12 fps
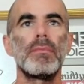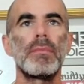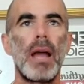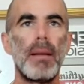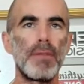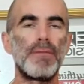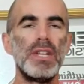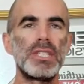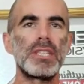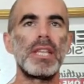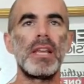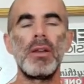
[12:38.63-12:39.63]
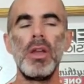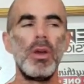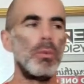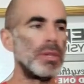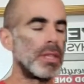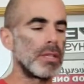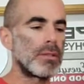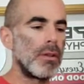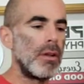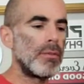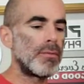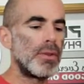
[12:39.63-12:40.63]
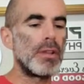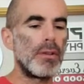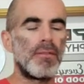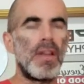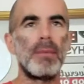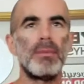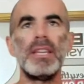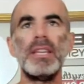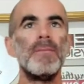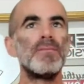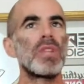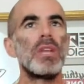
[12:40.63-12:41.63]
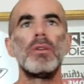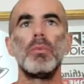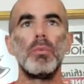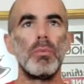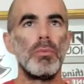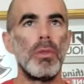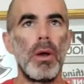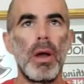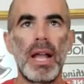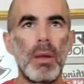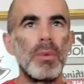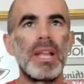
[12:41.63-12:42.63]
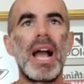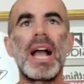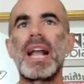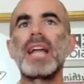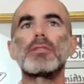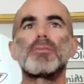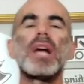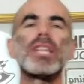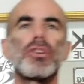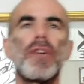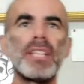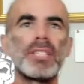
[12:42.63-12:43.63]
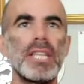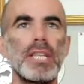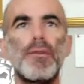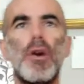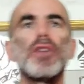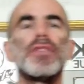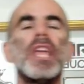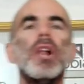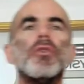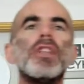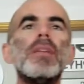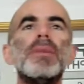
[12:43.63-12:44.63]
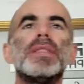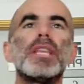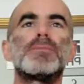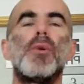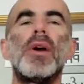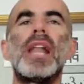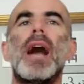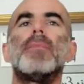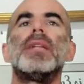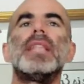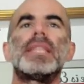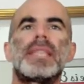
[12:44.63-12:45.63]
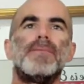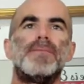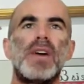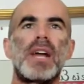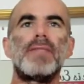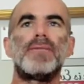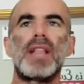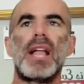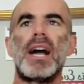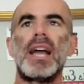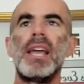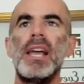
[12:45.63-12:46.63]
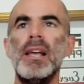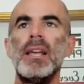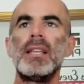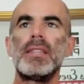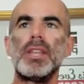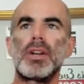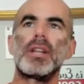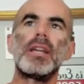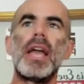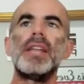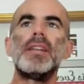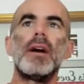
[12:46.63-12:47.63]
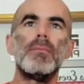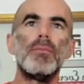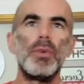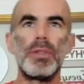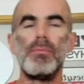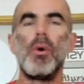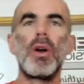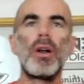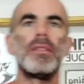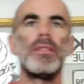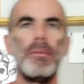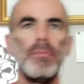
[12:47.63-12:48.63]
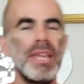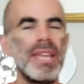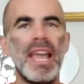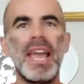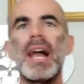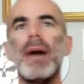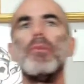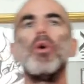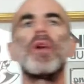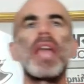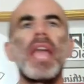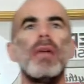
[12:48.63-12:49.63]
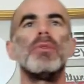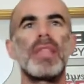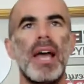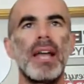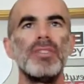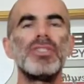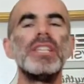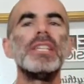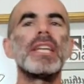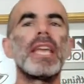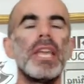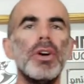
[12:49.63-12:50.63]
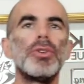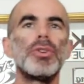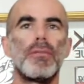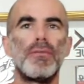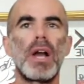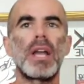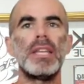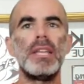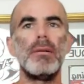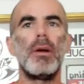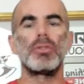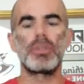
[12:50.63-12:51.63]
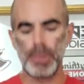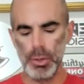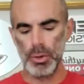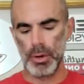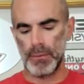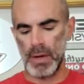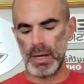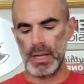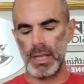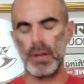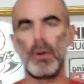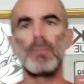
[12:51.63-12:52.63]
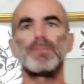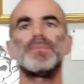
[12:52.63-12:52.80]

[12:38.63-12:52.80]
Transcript: I'm going to finish this thing with this freak family. I, we got, I got the project grads this far. They don't need me at this point. I'm going to let them fucking fly they're going to end up with more than me, and I'm okay with that. You need to kill your fucking ego, subdue your fucking ego.